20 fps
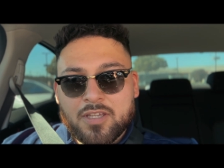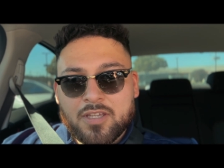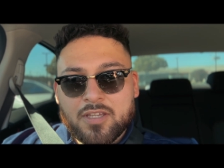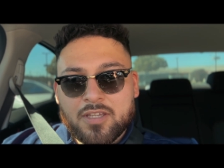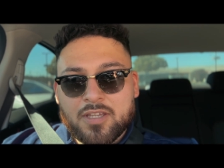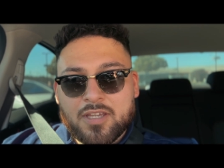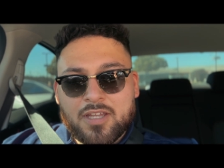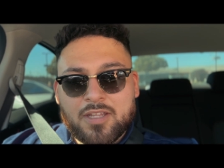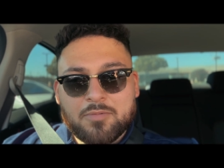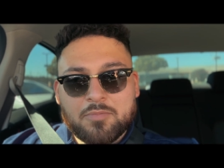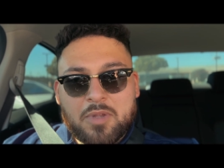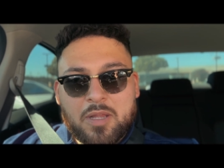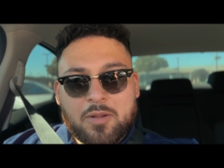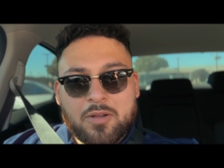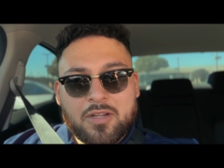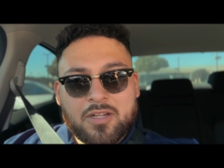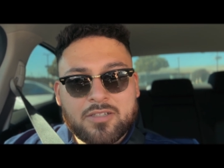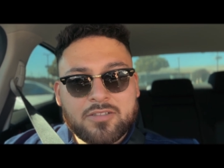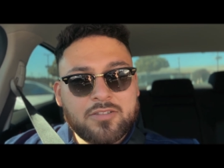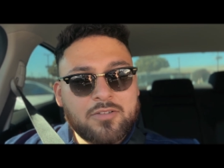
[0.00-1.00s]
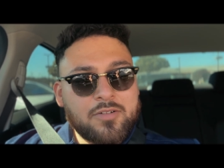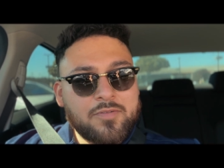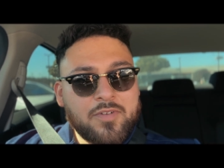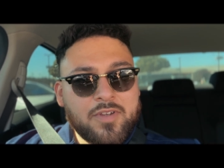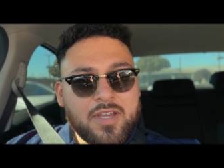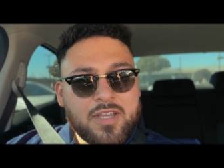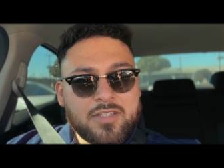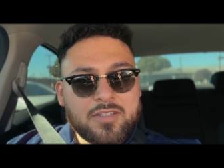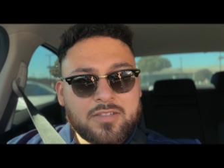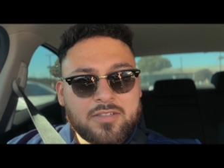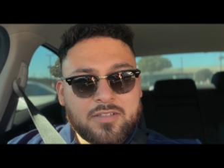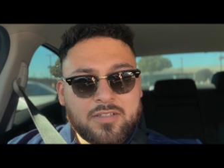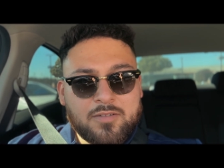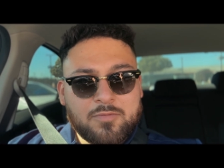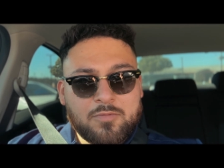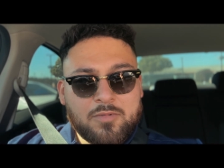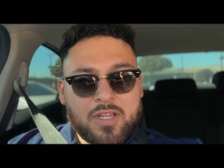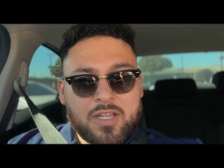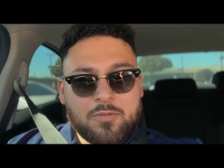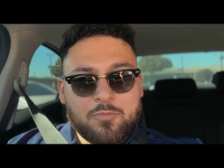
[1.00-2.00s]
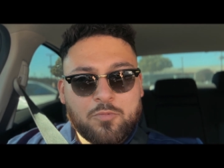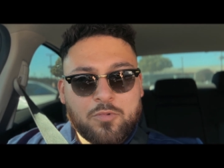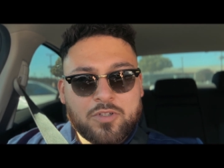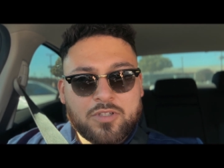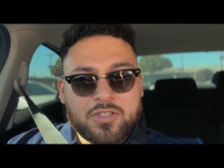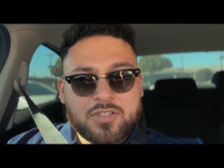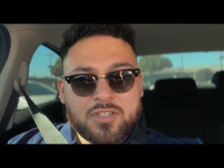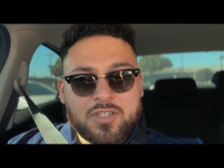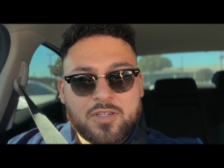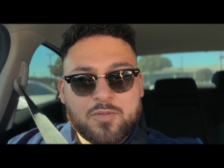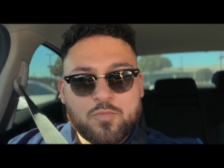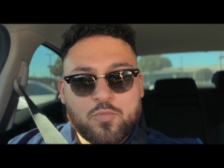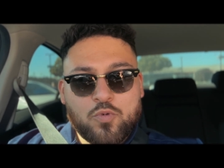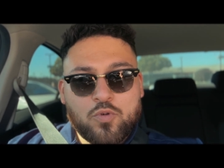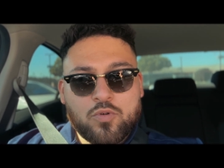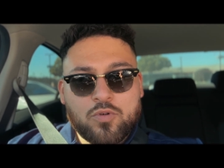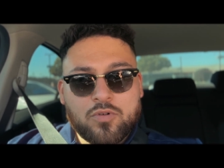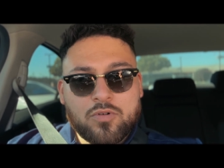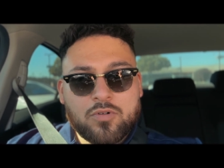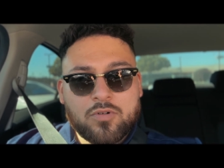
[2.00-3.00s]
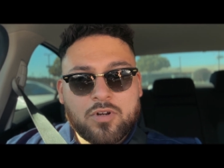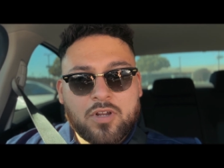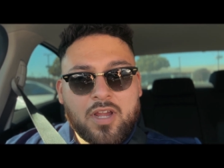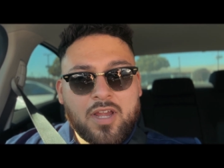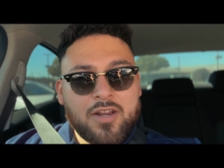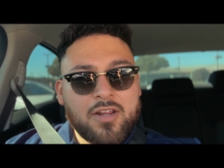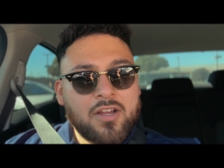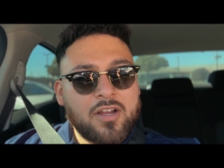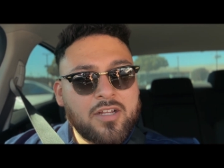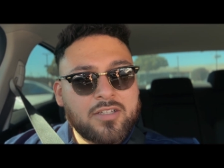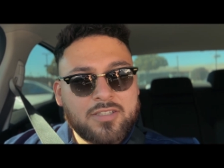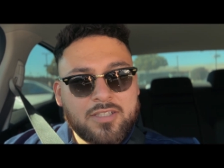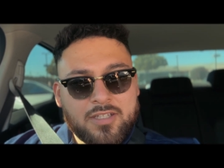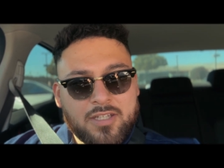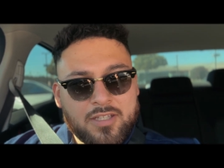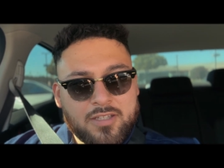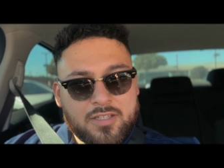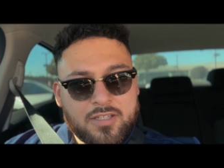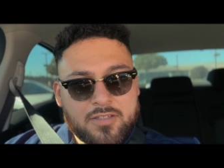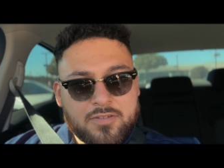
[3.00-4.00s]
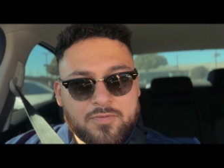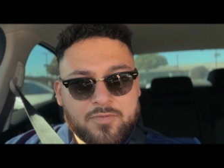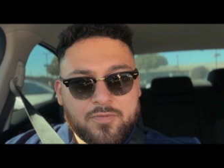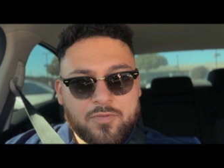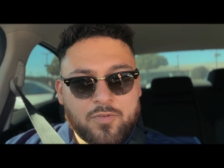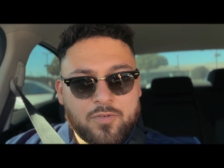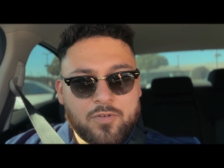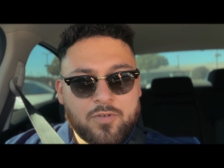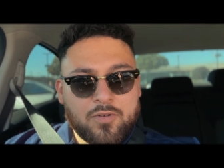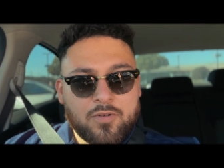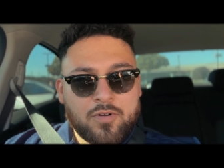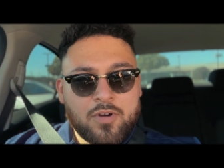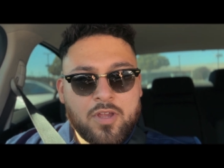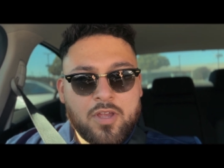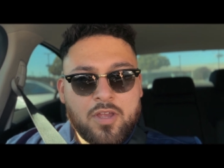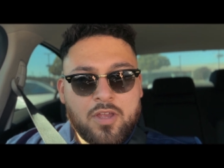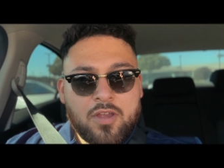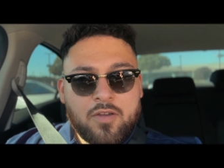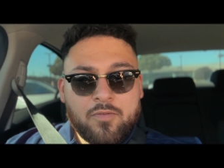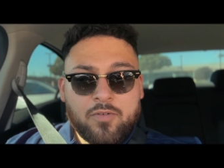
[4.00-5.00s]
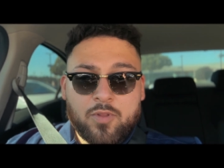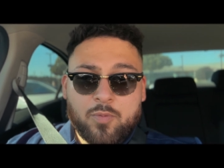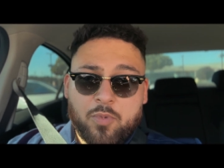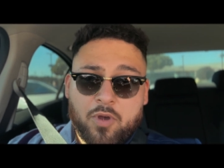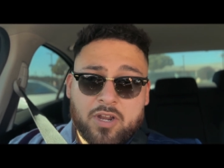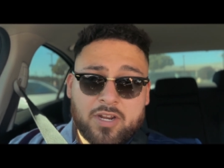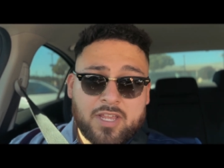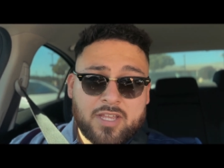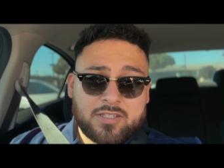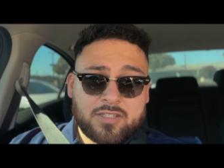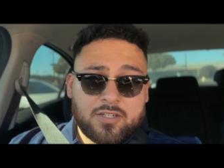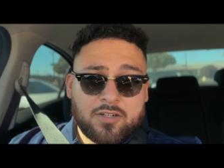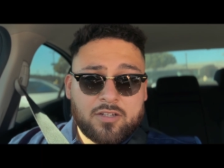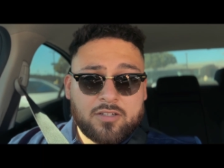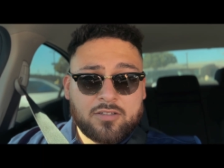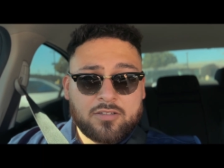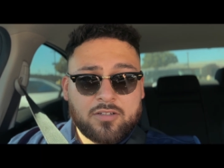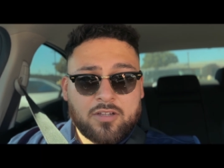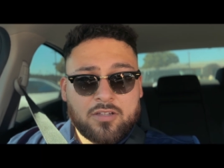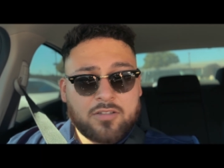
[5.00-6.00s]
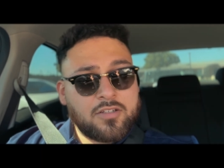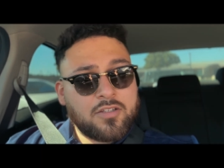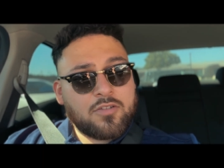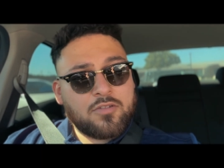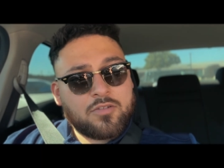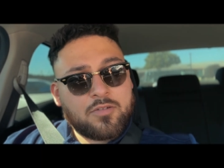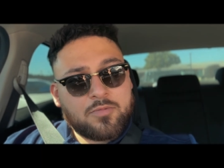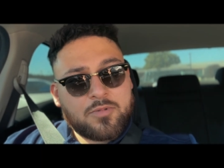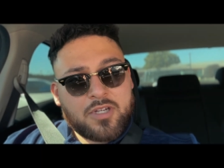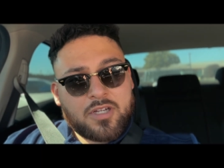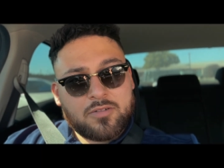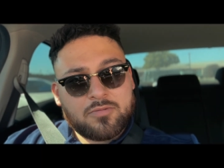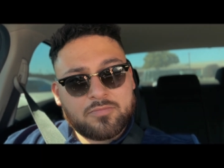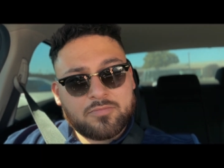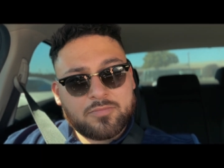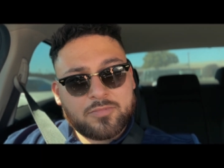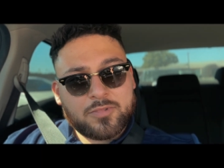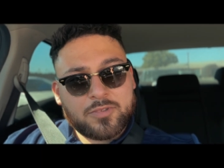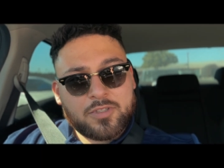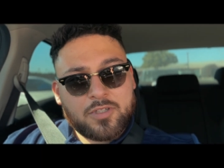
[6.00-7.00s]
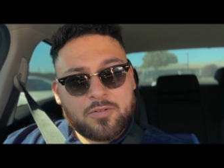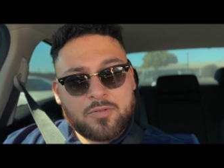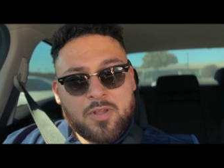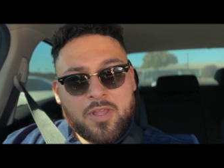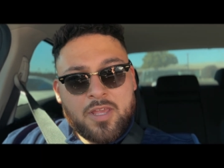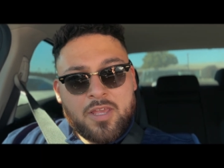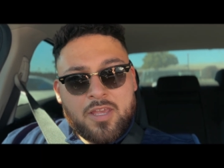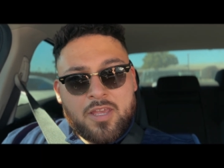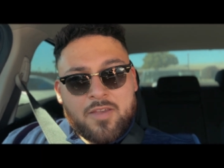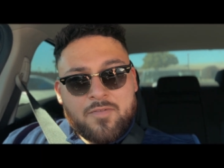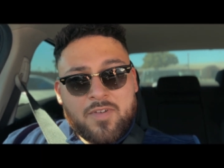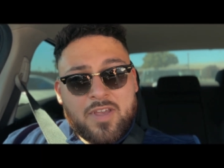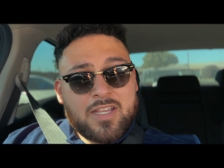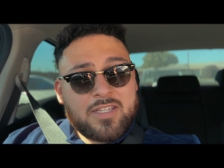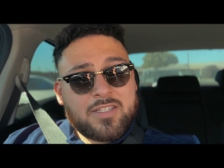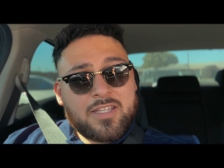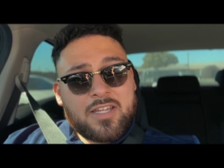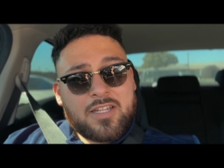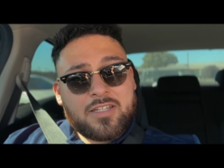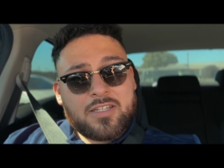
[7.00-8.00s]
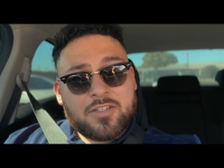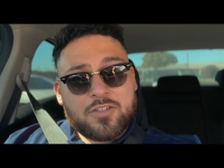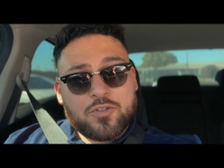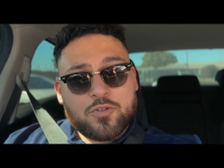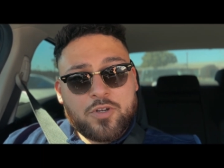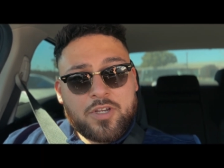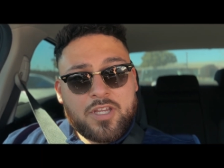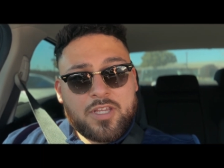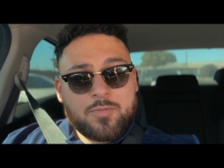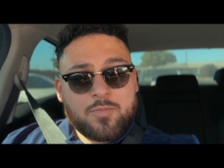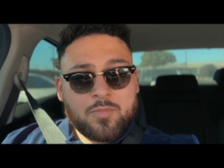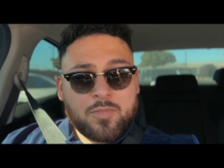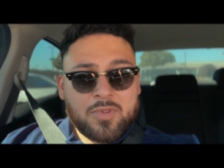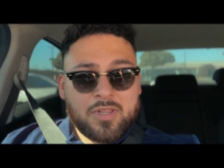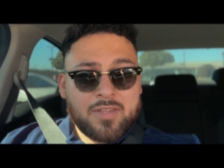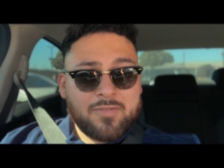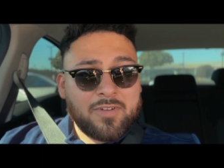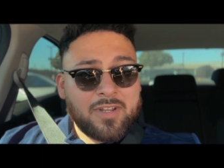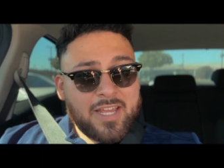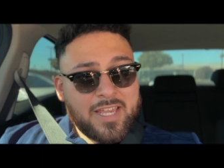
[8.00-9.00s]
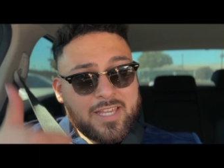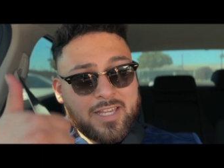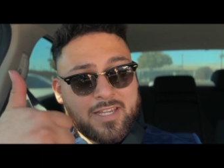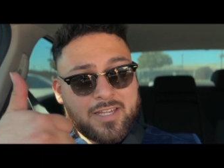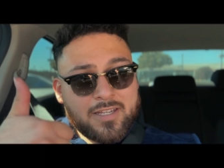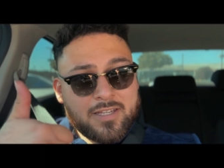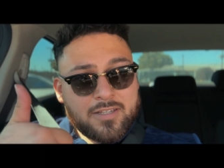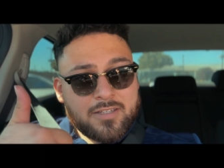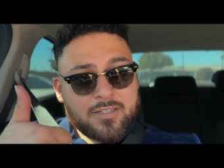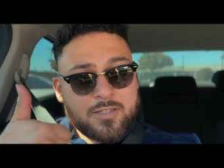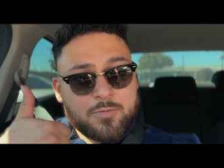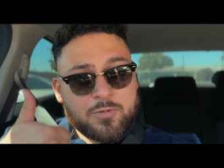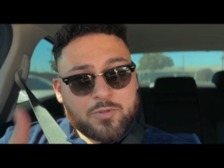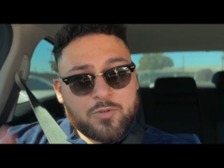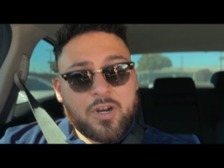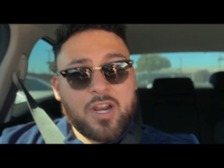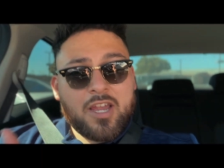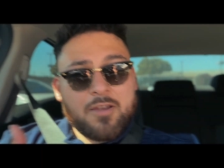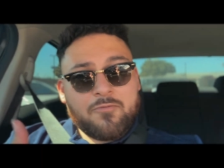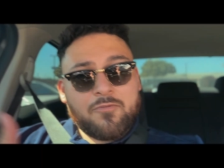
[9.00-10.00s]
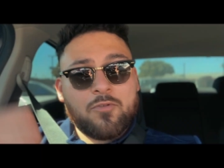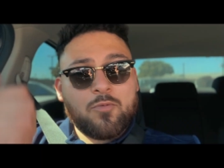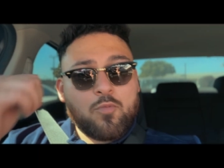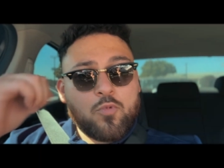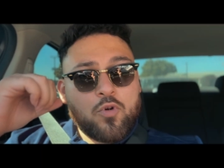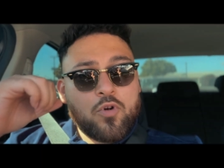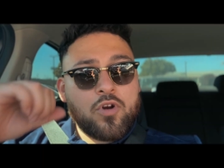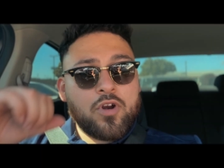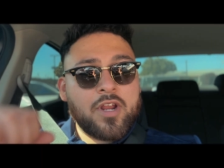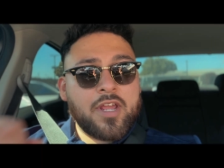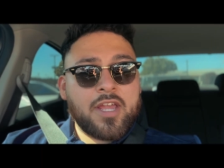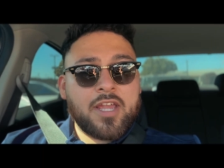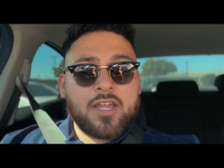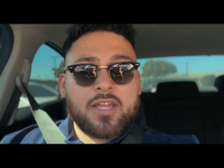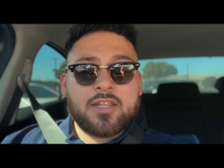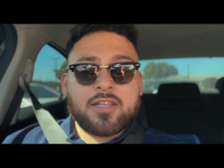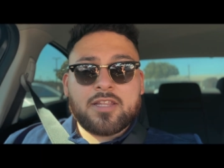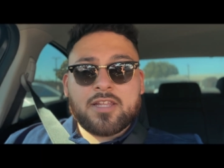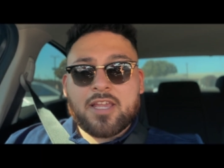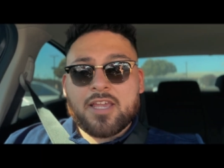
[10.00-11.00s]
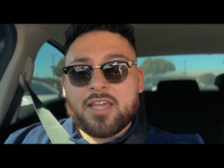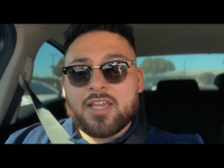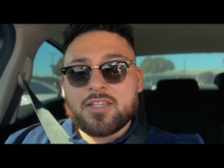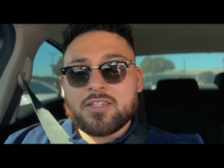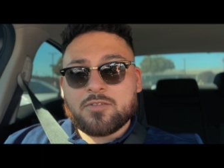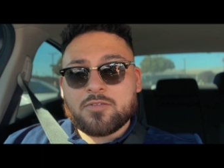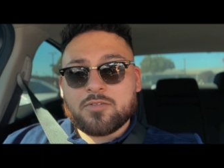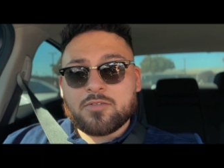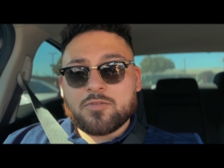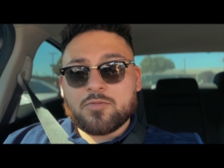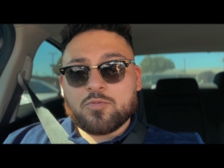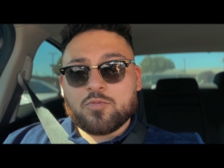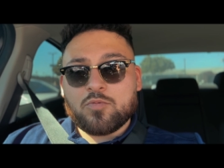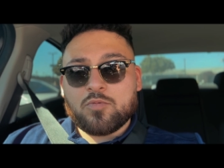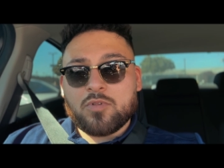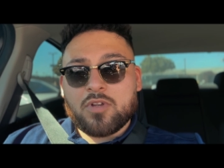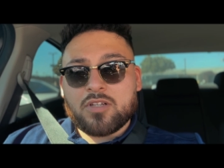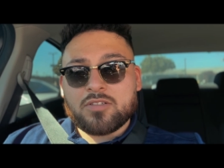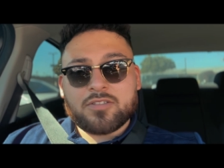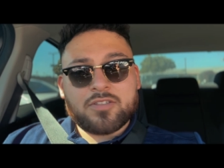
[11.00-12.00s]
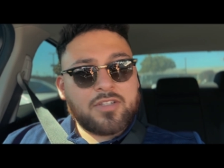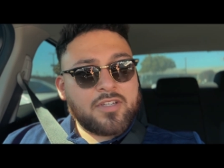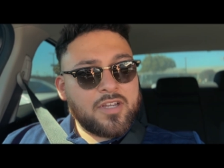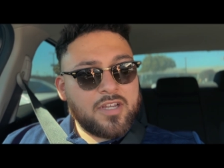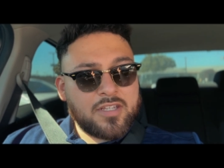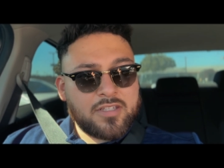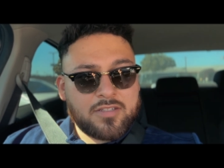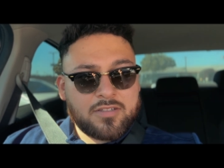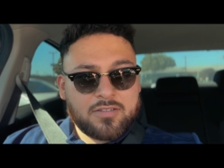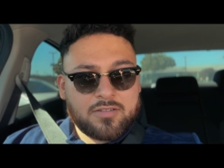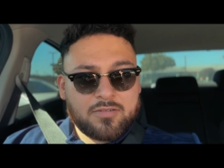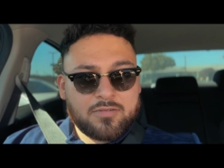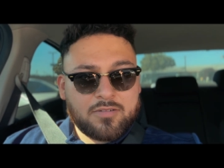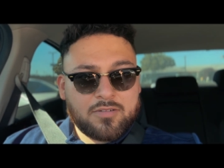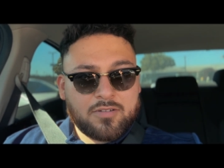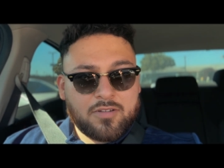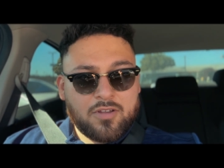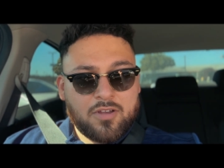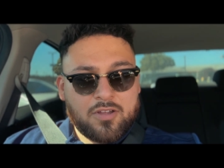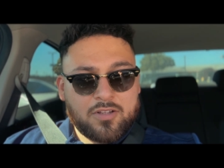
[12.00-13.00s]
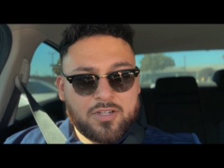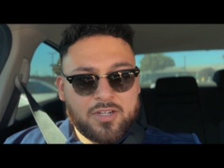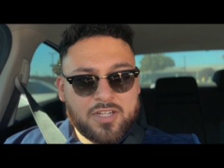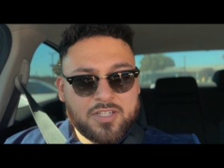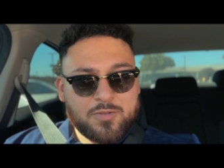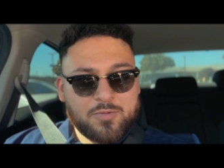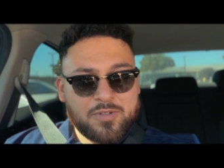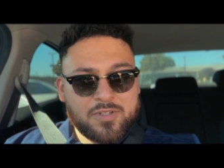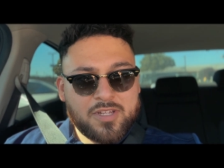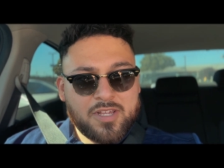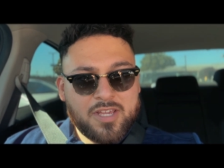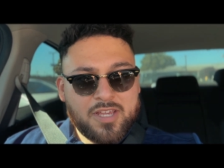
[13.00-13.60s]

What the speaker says: yeah, let us know if you guys want to see more kind of content like this for the podcast and on the YouTube channel. So if you guys did enjoy it, leave a like, subscribe for more, and I guess I'll see you guys on the next one.